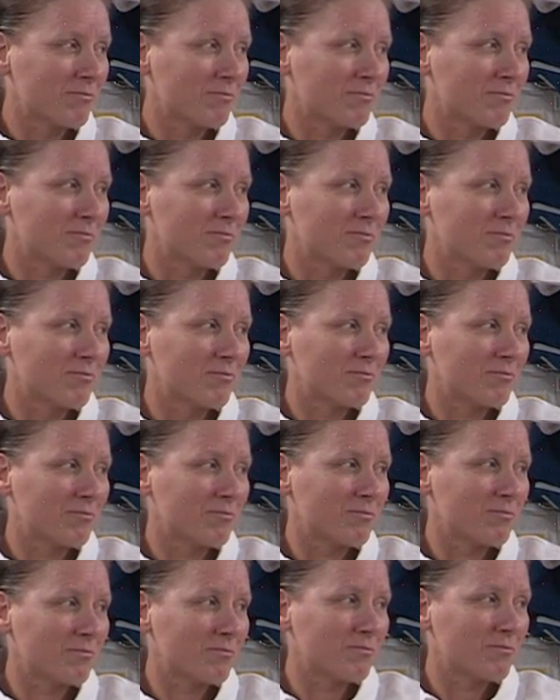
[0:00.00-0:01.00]

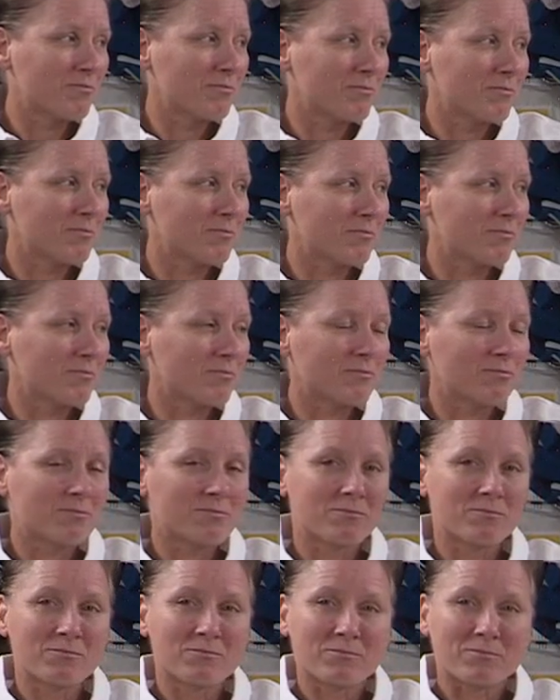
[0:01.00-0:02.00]

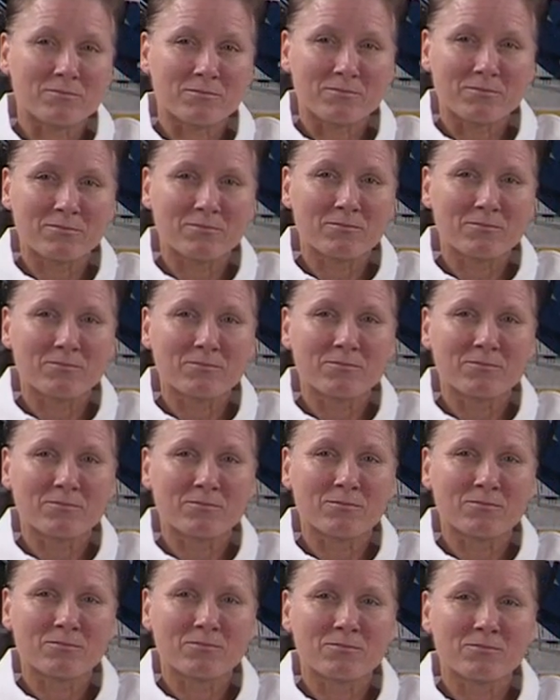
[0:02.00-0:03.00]

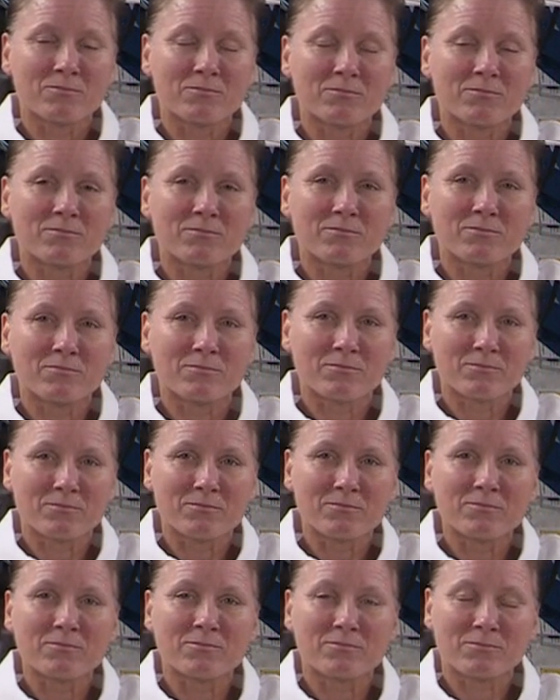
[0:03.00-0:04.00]

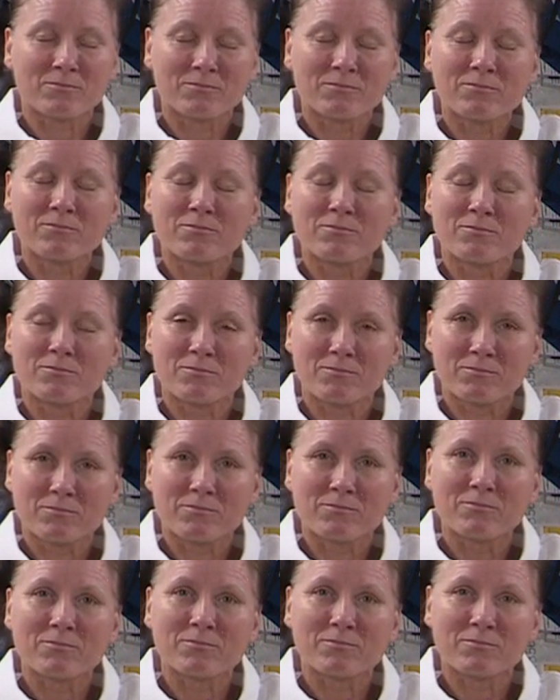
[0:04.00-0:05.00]

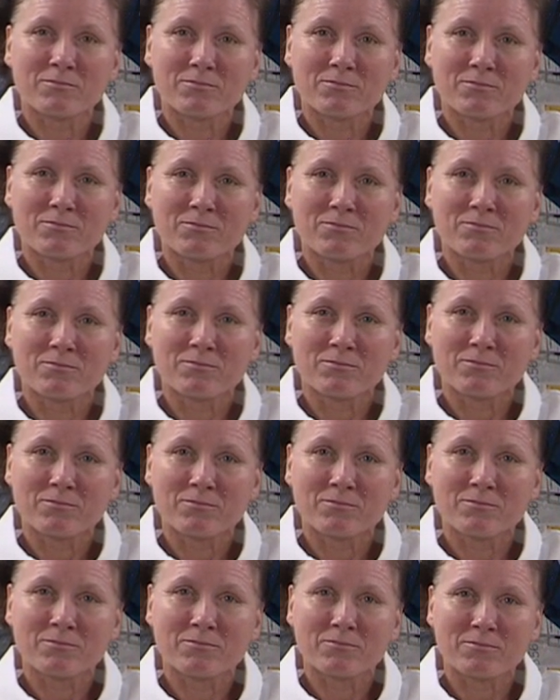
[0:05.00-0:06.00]

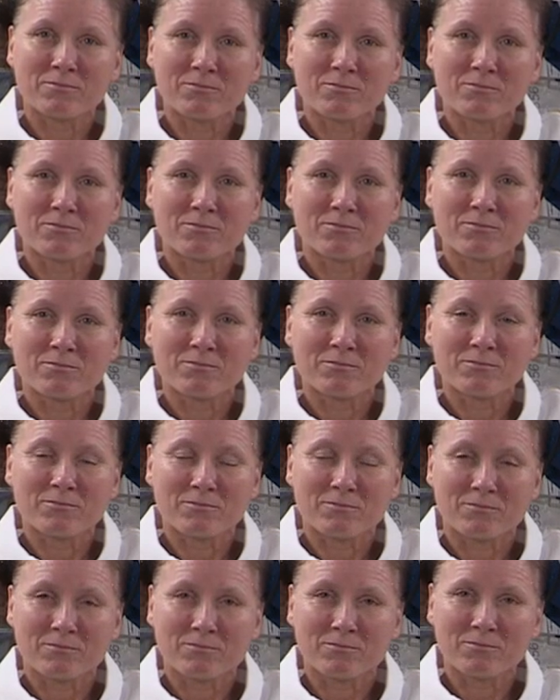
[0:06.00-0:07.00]

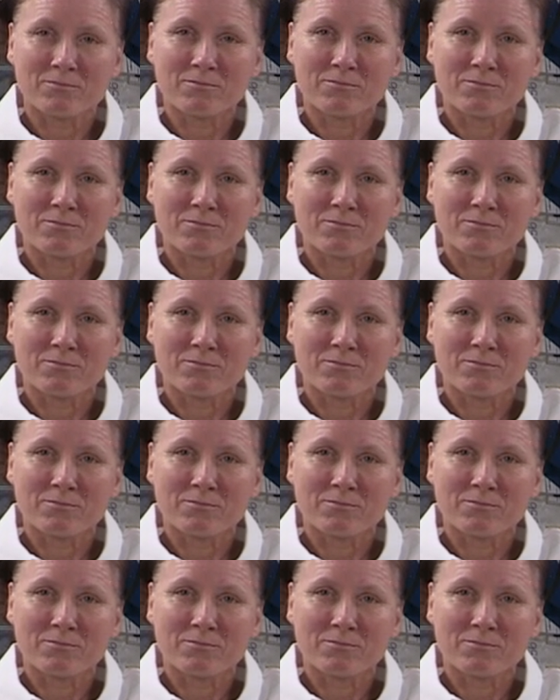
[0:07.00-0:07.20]
The person shown says nothing.